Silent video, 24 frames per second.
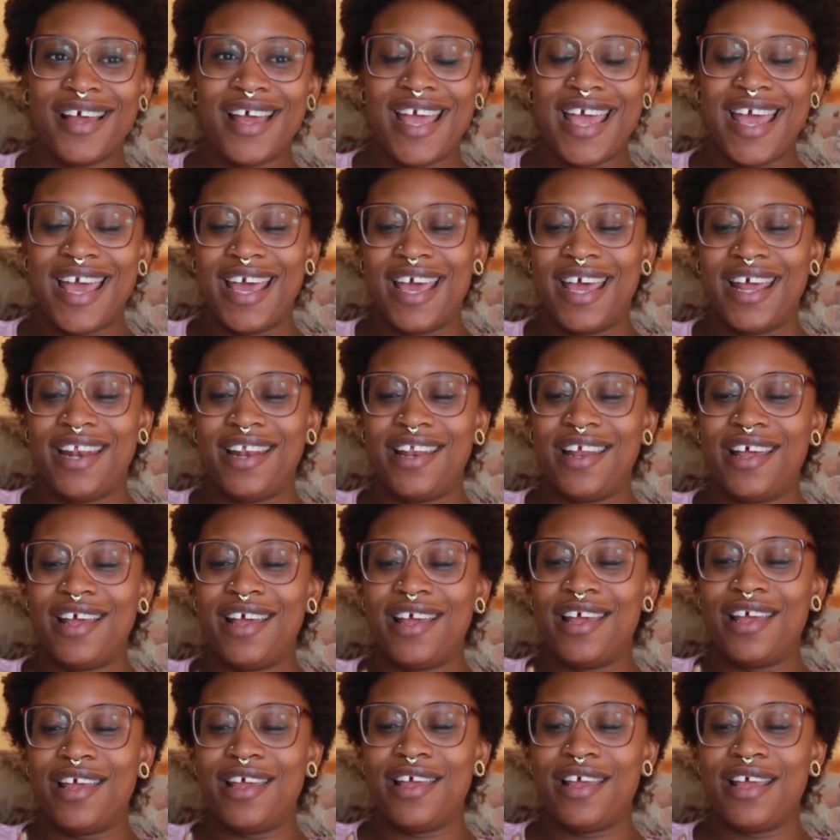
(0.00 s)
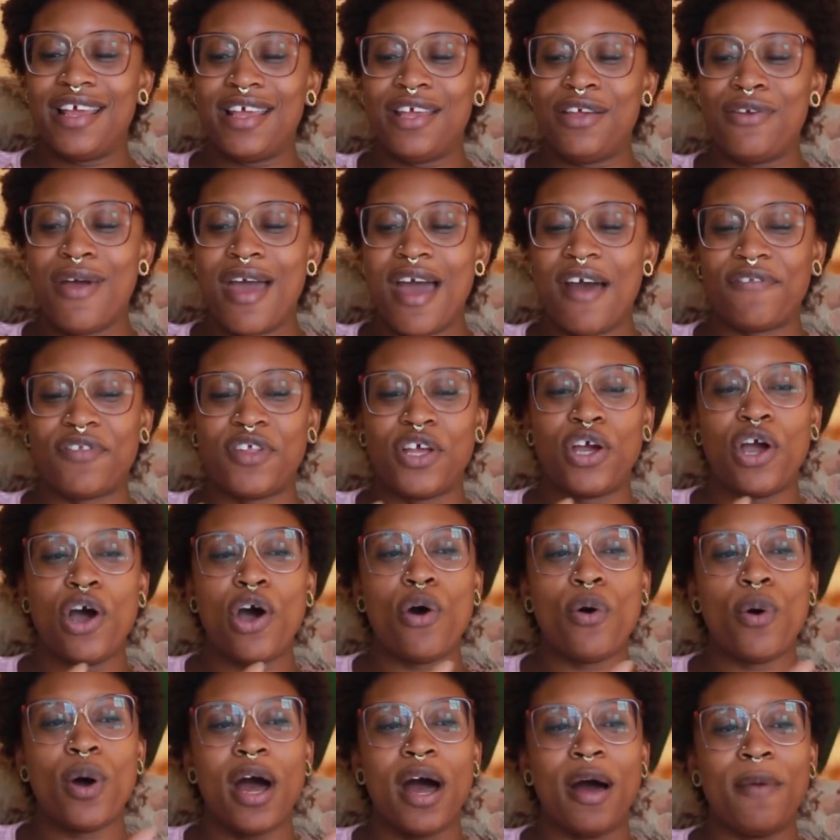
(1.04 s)
and you have to
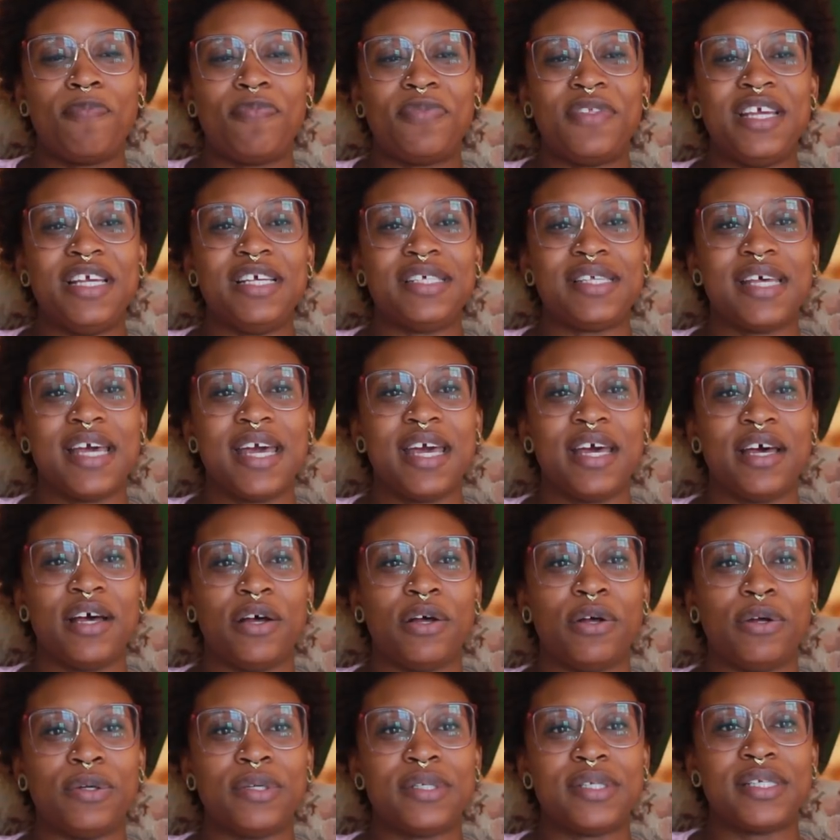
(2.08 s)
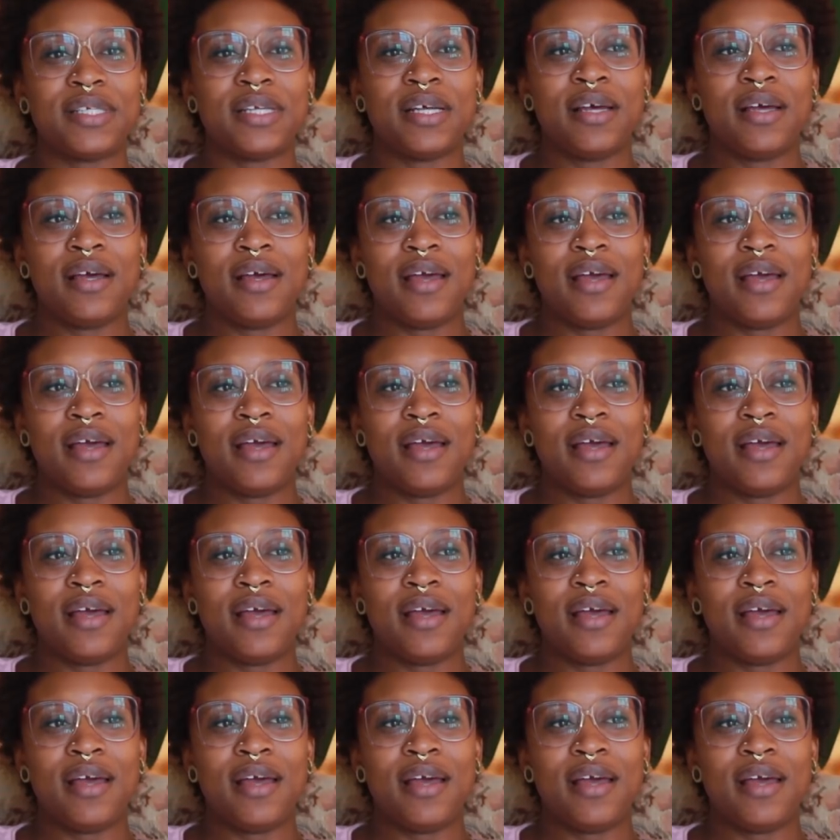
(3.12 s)
go up these hills